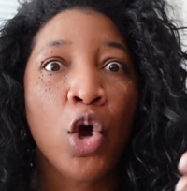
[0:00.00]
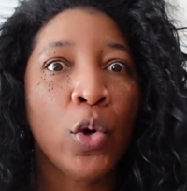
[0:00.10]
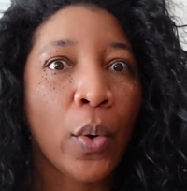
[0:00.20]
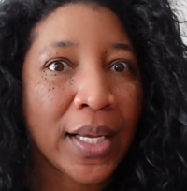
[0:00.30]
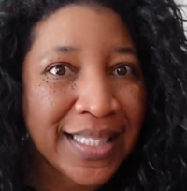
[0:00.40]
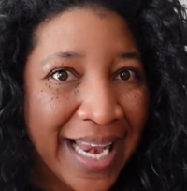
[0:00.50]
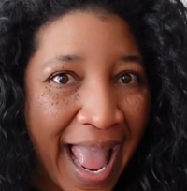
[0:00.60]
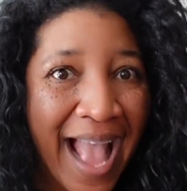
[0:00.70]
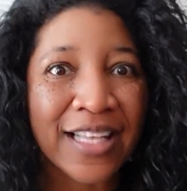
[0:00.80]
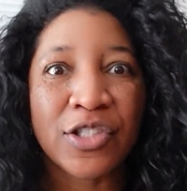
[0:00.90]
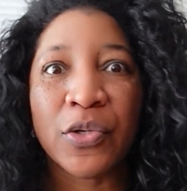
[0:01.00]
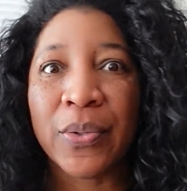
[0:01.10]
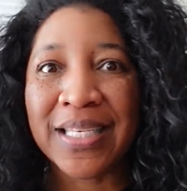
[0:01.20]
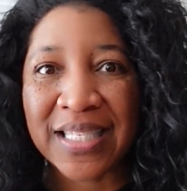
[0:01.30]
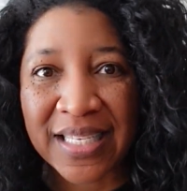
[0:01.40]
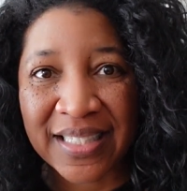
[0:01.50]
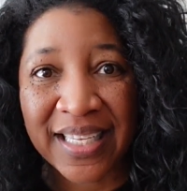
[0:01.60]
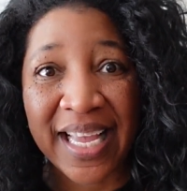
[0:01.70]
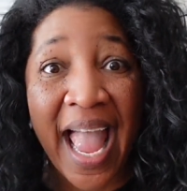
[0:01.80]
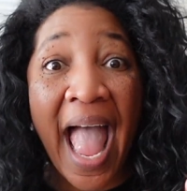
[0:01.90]
who is an S, who is a
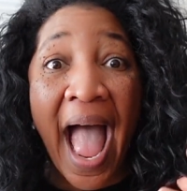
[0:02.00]
C?